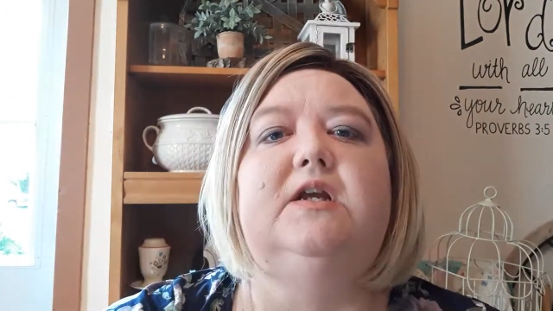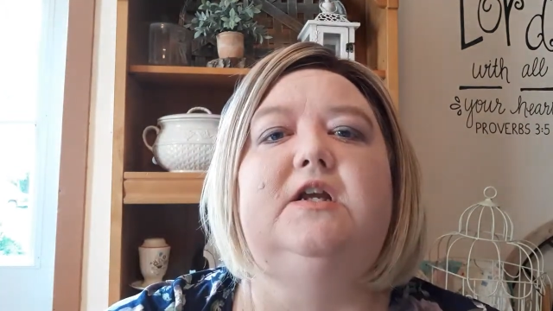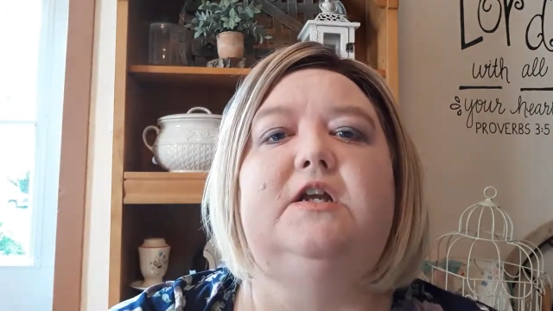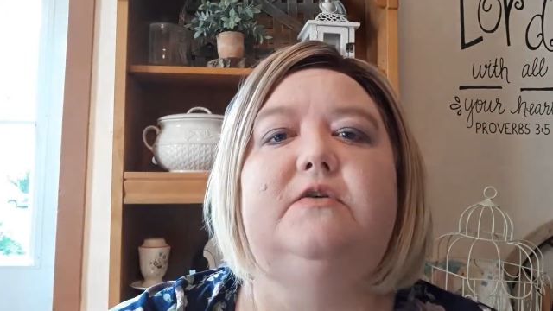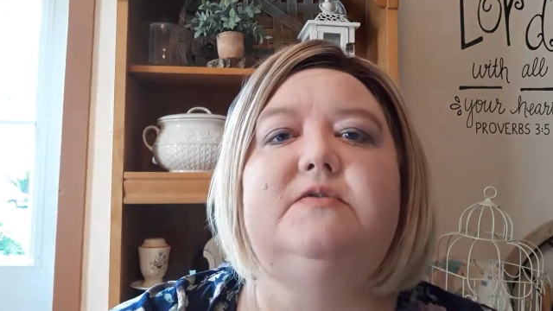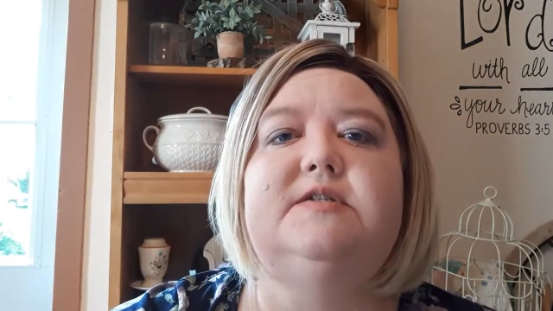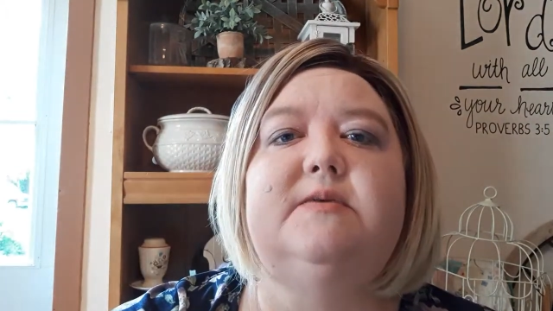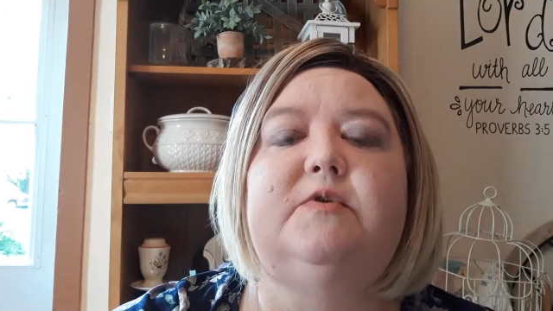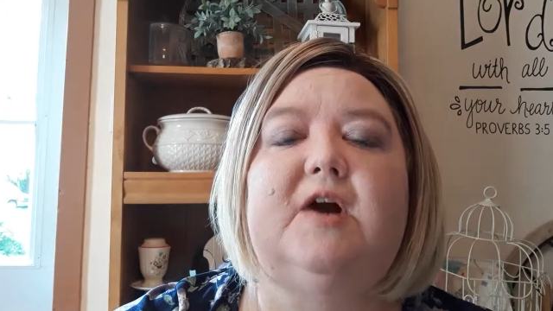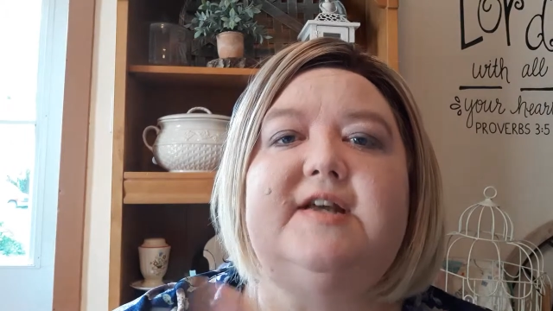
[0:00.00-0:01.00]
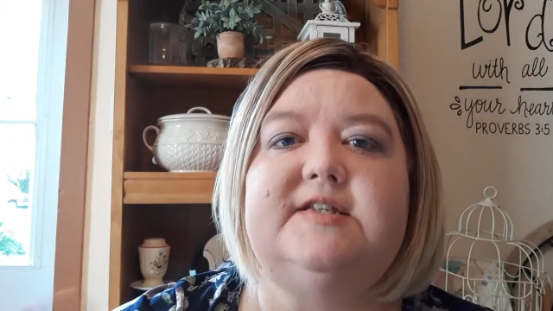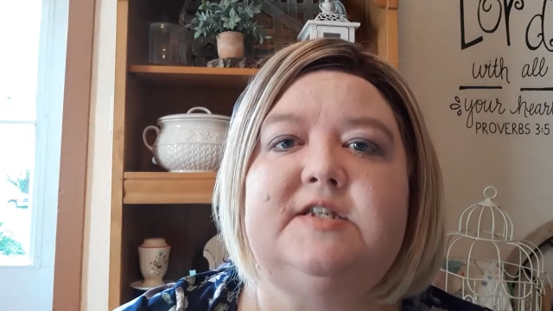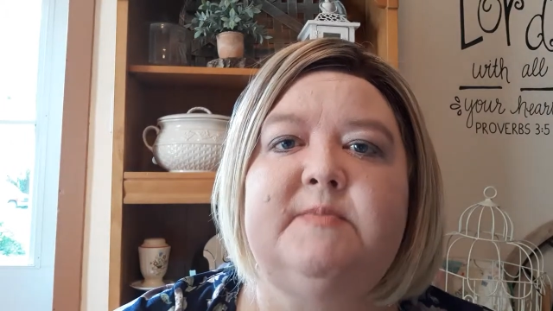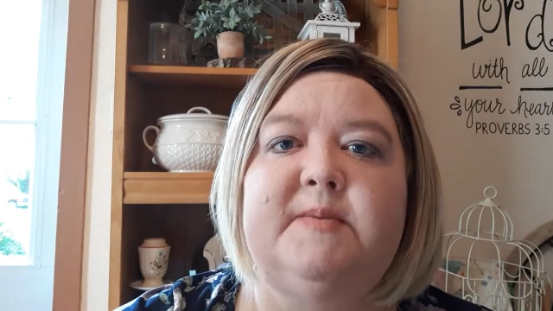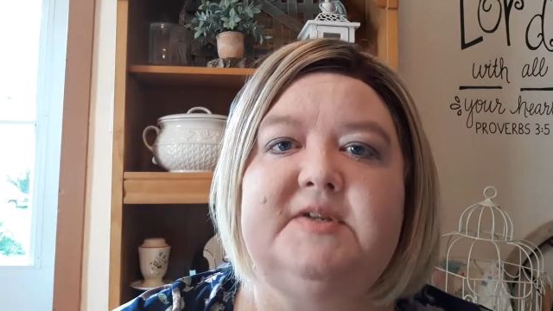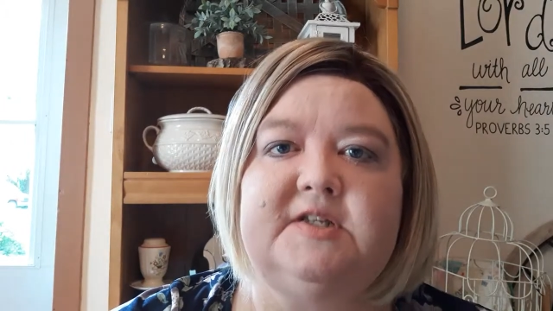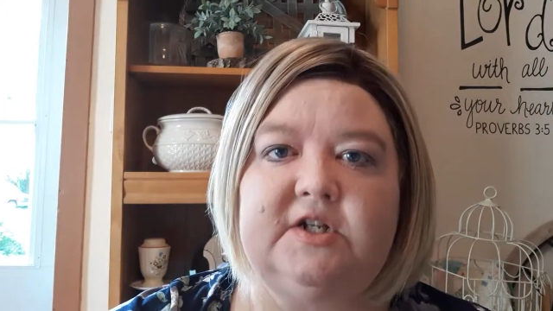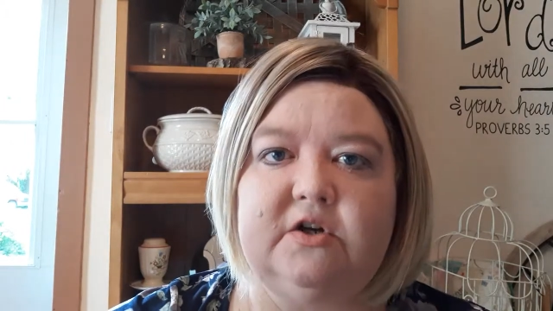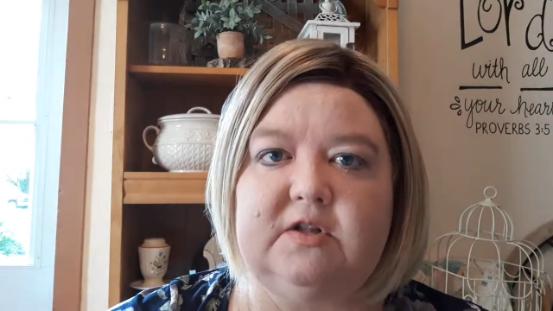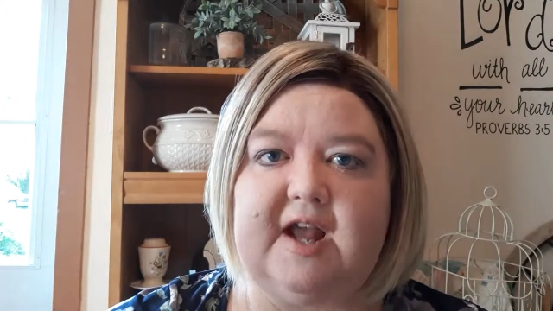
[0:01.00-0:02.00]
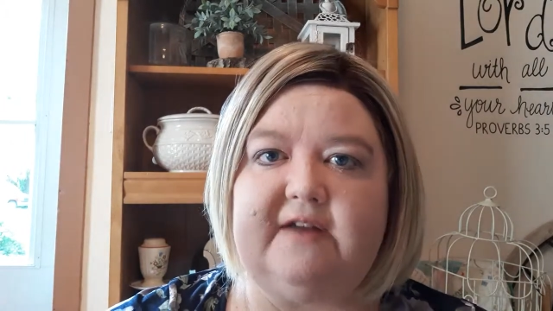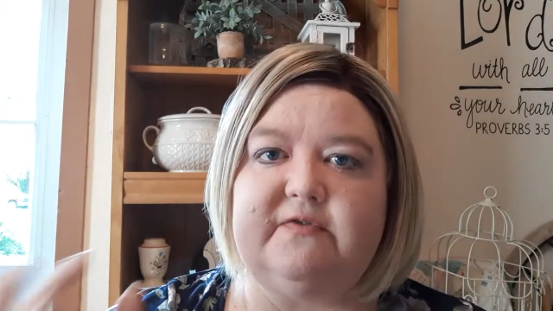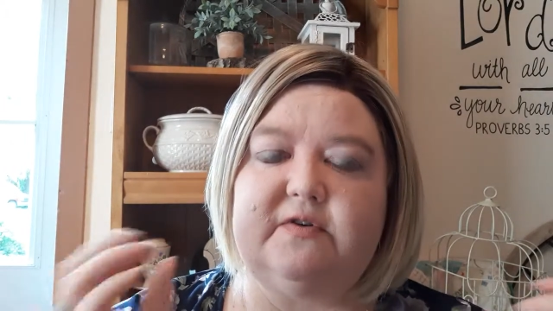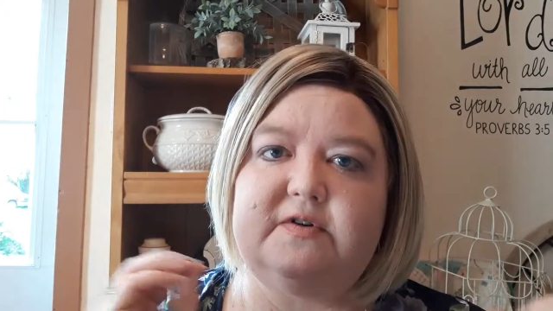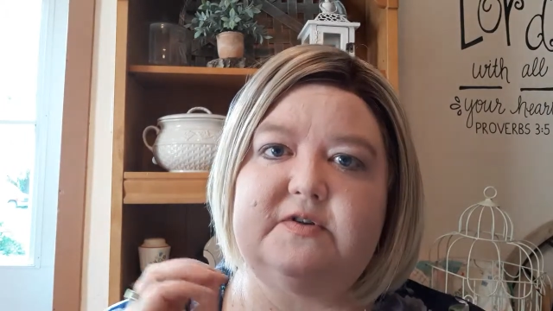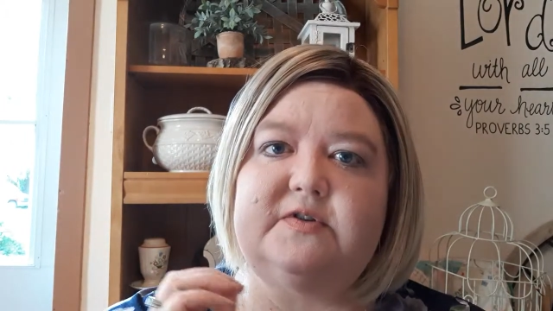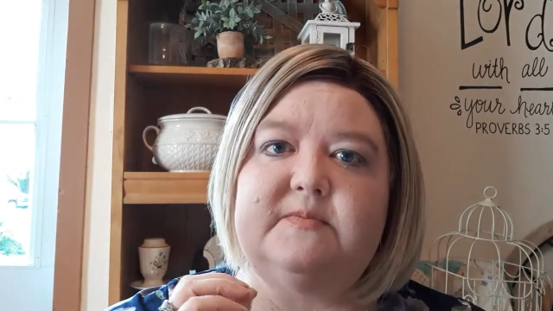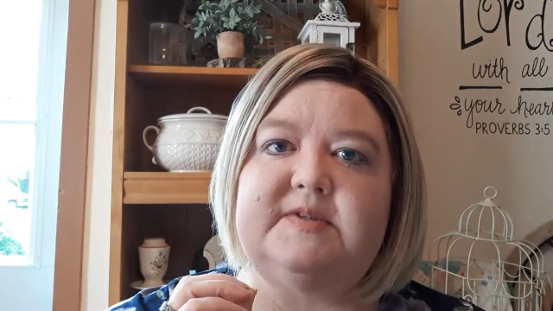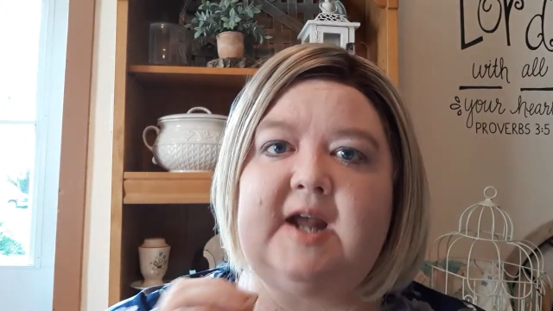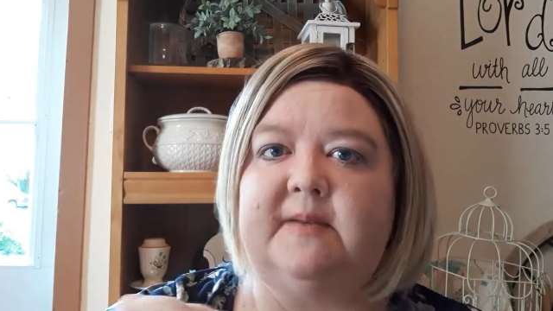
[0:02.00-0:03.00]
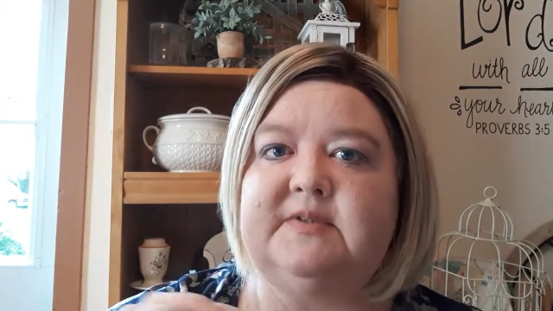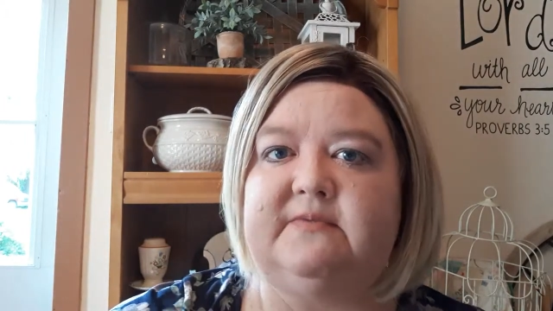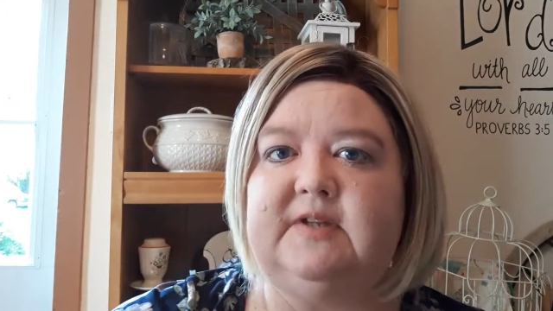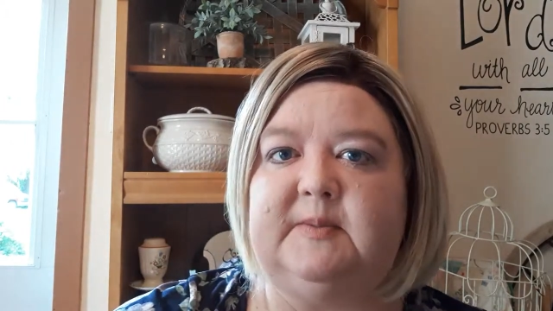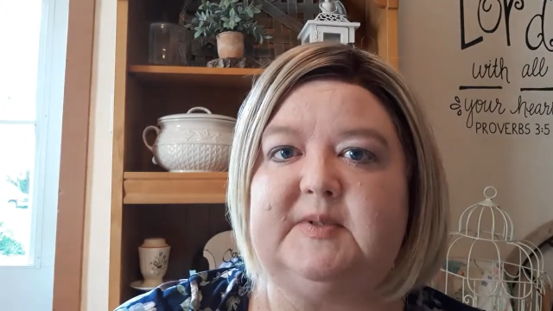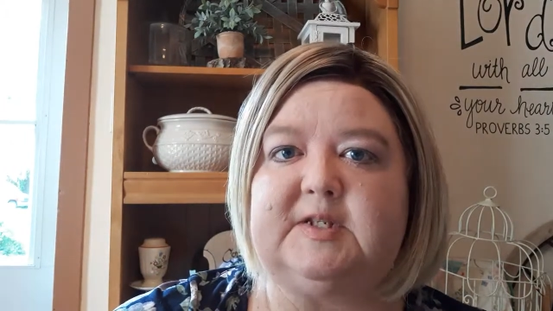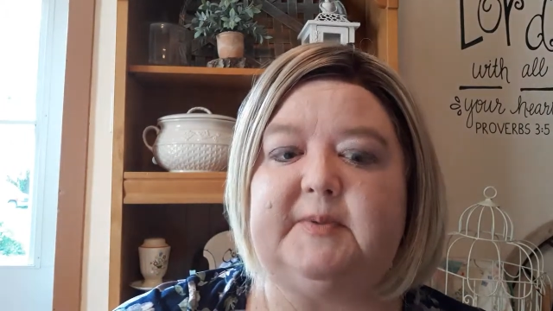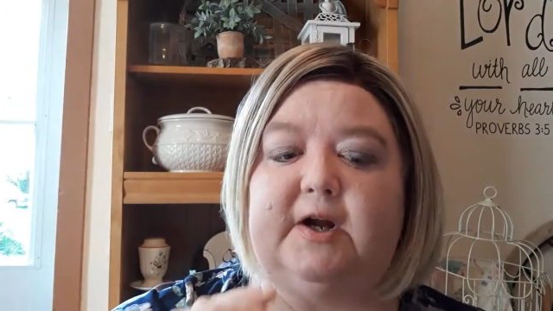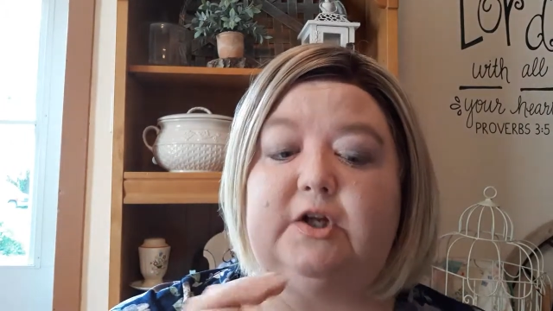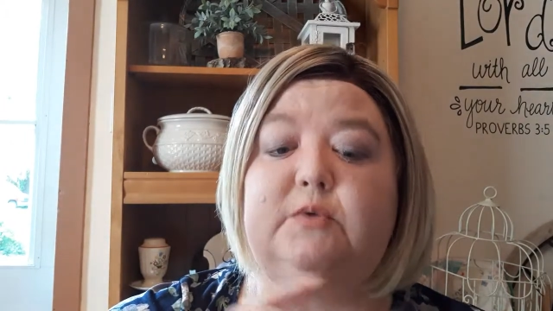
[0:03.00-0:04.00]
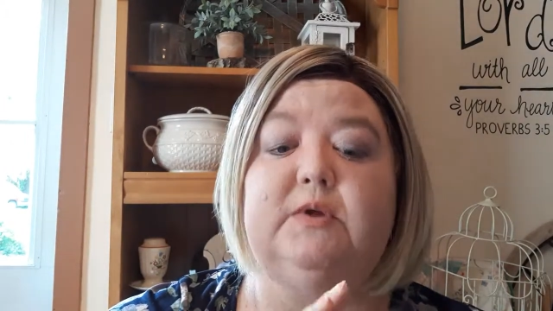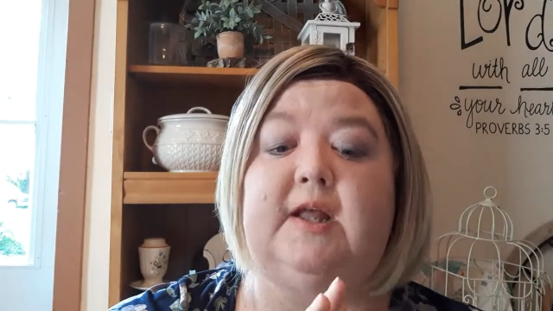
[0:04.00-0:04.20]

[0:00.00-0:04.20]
you know some crisis moments in your life or some times of deep despair you will